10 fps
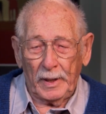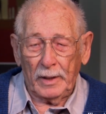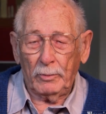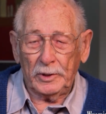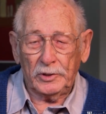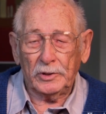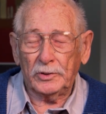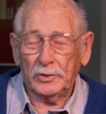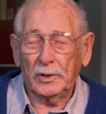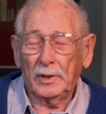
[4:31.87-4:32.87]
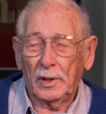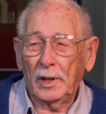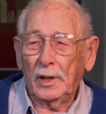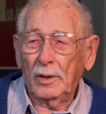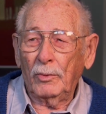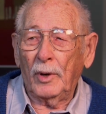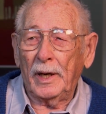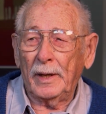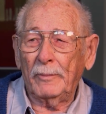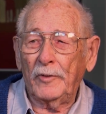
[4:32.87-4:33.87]
me, which is
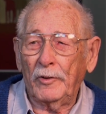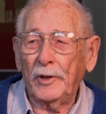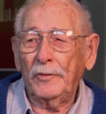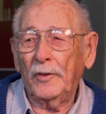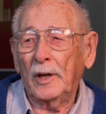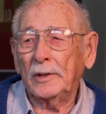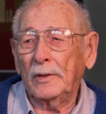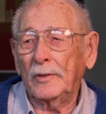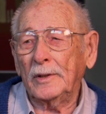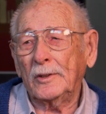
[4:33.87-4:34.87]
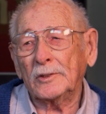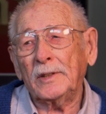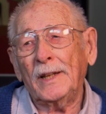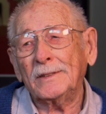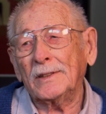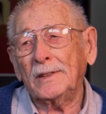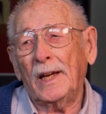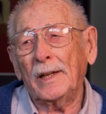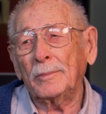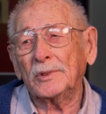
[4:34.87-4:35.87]
why I'm very fond of it. Because lots of
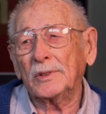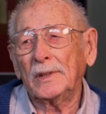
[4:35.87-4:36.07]
times,